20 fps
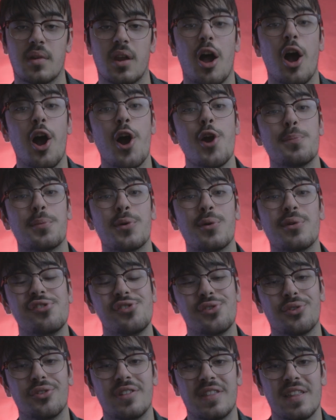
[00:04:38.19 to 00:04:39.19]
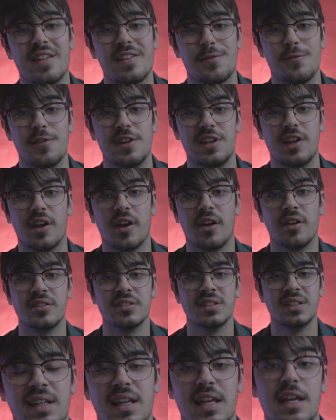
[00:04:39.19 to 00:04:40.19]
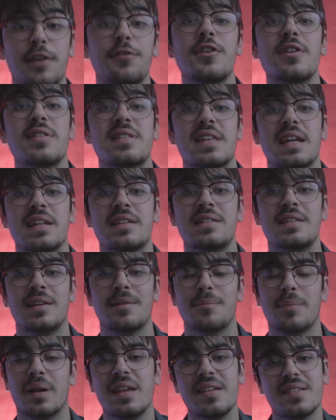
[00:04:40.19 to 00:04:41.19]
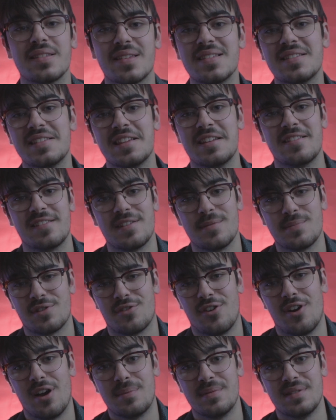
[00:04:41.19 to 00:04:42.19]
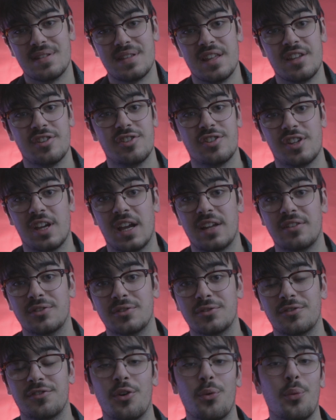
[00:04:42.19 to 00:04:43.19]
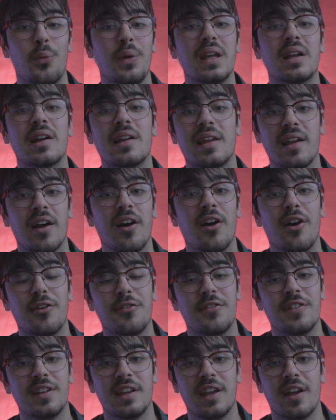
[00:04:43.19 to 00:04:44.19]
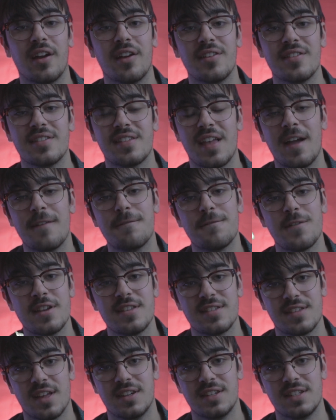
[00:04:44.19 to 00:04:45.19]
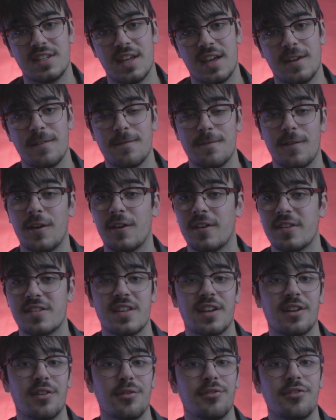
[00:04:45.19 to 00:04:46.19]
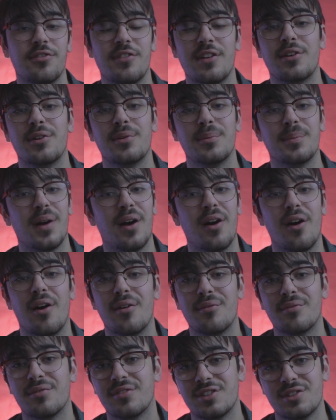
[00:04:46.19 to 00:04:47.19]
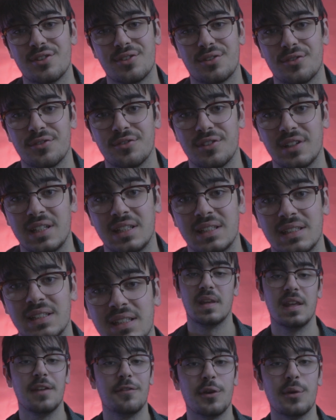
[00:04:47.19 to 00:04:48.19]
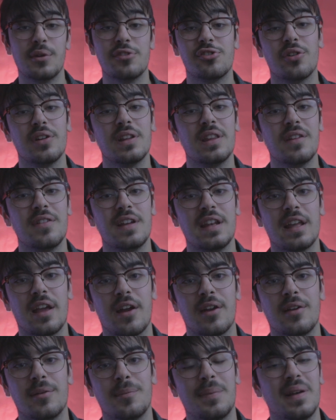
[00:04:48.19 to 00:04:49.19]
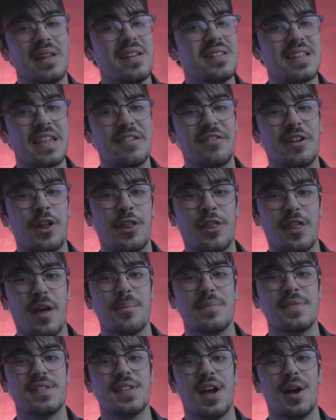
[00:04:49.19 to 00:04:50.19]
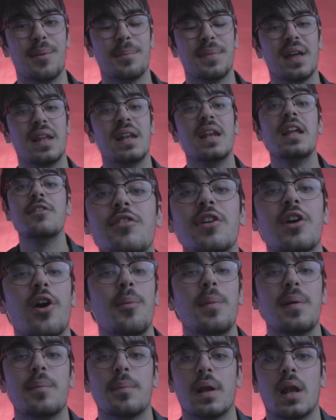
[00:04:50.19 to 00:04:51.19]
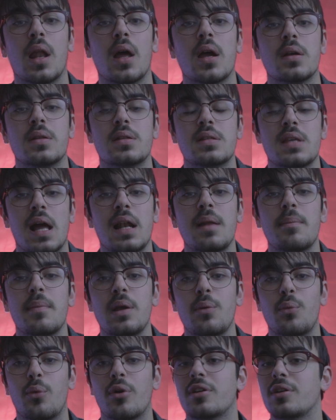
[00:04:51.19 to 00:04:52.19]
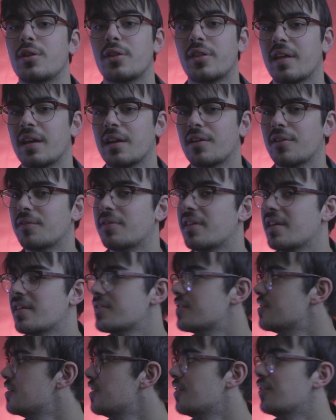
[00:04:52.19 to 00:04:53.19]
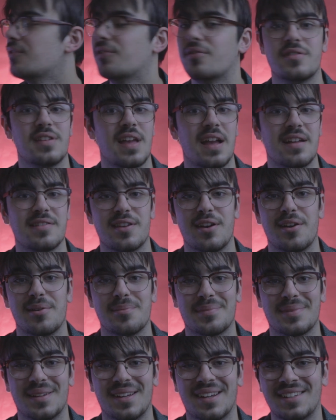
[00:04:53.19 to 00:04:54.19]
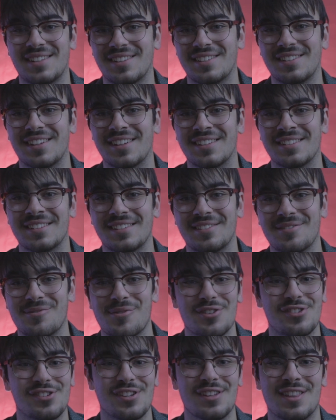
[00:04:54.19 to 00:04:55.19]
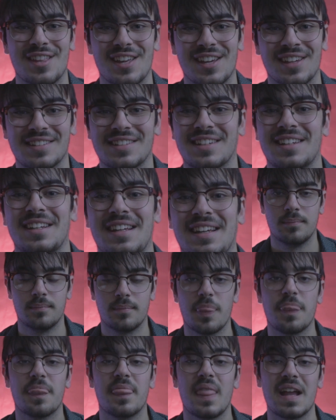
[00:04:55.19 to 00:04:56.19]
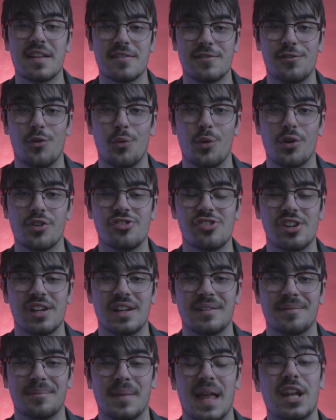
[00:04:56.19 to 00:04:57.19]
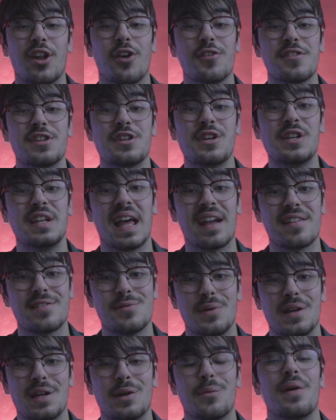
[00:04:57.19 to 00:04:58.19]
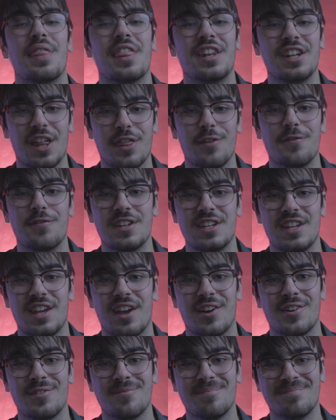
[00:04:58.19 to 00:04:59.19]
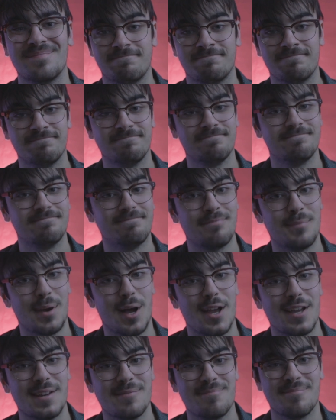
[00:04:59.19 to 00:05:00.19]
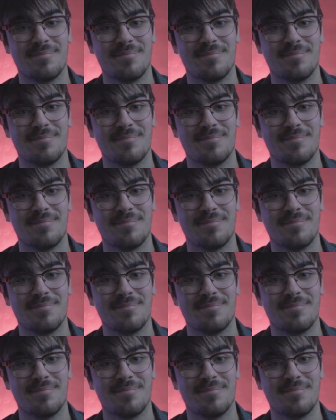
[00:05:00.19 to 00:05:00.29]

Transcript: I hope you enjoyed this video. If you did, please consider subscribing to this channel for weekly art videos every Sunday focusing on film, art and photography. If you enjoyed the video, please give it a thumbs up and leave a comment below telling me what you think of this new setup. I don't know, what do you think? Thanks for watching, and I'll see you next week with another video. Bye.